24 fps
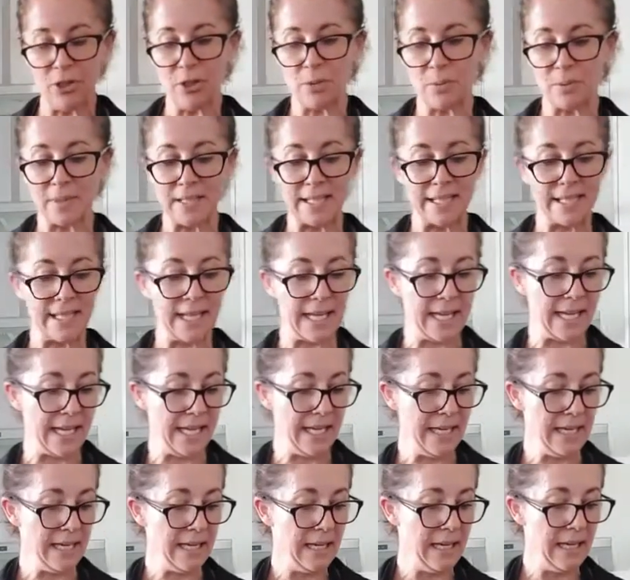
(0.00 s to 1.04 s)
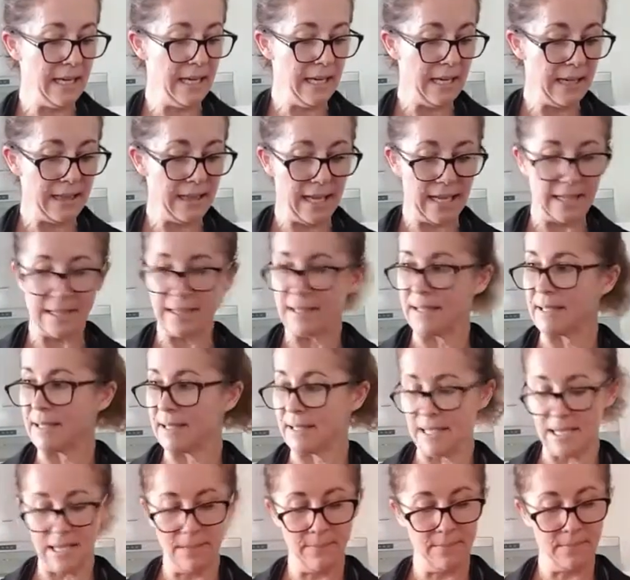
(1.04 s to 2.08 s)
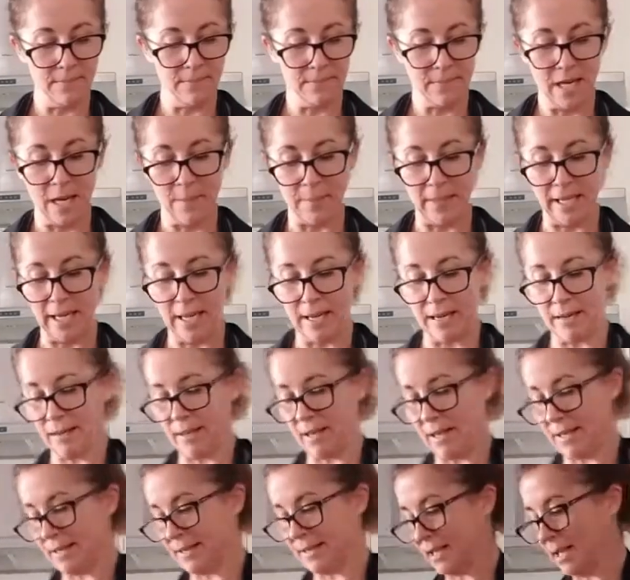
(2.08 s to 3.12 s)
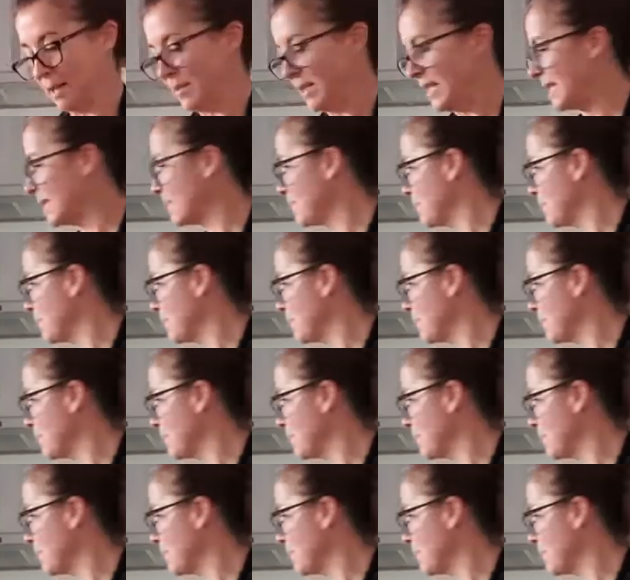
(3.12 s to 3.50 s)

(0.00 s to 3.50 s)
you will see that steam coming out of there. So let me just